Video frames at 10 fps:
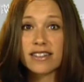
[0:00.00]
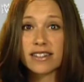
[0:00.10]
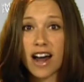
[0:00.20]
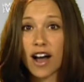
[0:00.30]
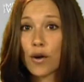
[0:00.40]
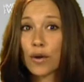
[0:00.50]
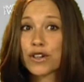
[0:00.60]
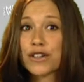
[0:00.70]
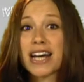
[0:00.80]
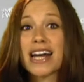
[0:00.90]

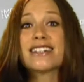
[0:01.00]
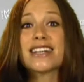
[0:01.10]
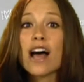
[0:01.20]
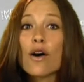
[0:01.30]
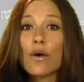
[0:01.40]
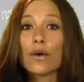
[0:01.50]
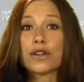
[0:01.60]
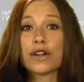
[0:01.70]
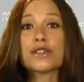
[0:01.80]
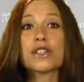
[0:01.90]
stockholders, and debt
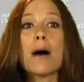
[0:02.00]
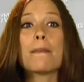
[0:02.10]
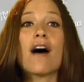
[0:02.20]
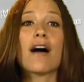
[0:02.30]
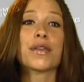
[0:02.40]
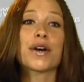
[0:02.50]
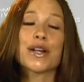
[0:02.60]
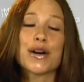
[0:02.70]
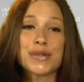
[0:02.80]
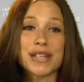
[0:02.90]
holders upon the
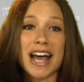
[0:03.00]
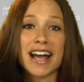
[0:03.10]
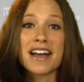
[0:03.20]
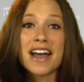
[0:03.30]
closing.